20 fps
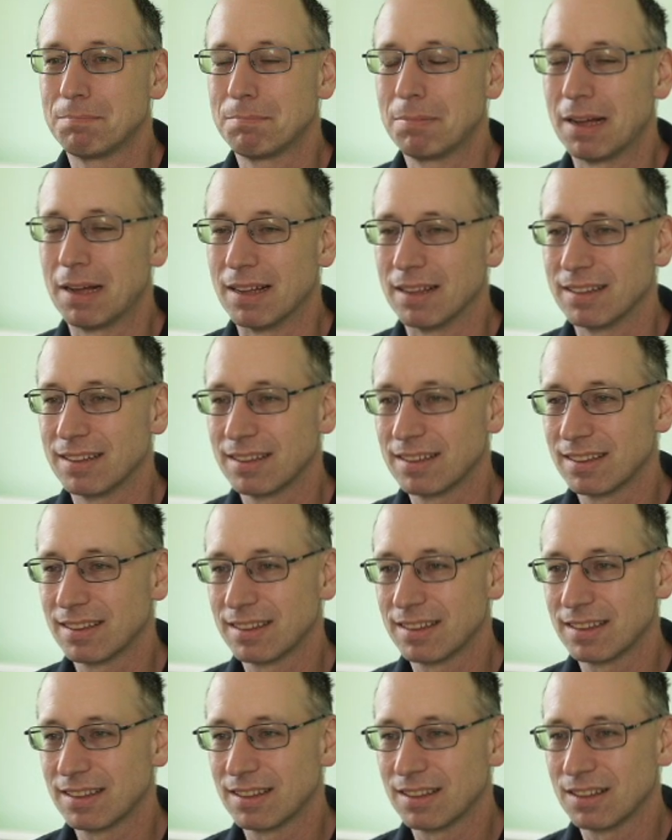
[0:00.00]
But
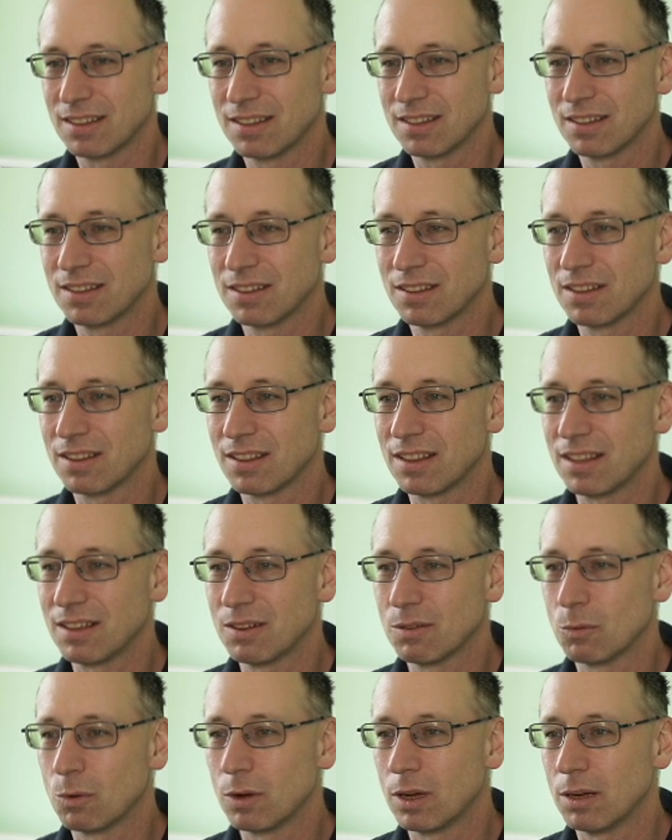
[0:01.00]
I
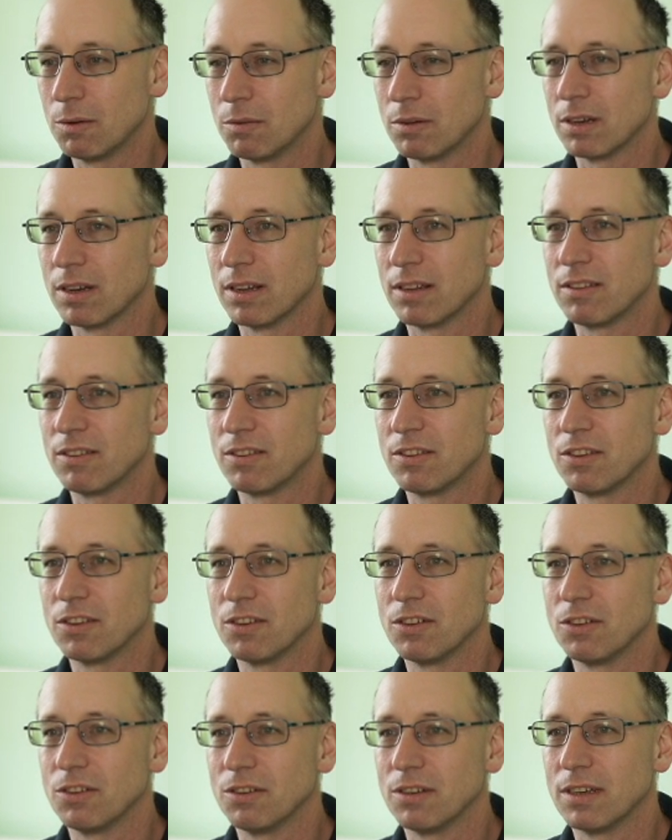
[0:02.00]
think what I would like to
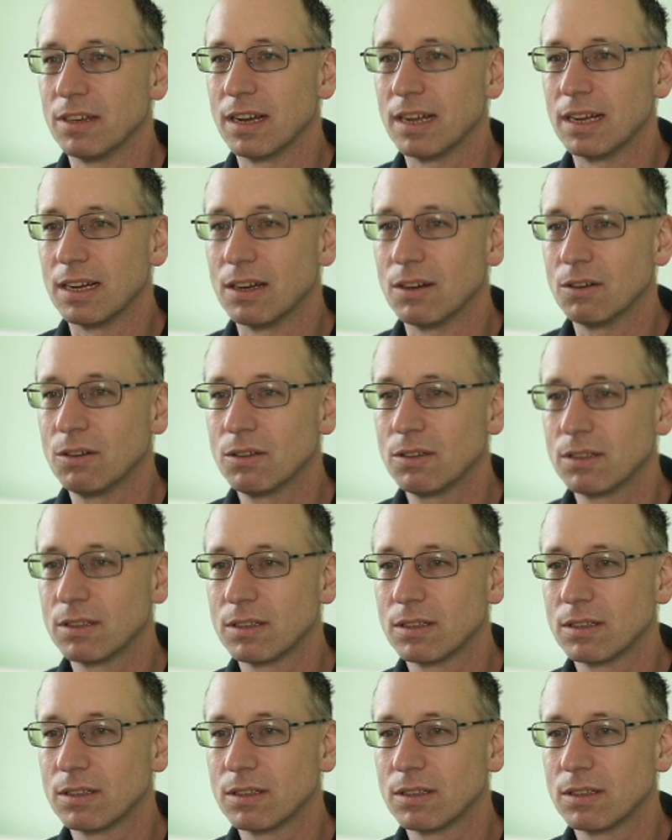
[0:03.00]
do now,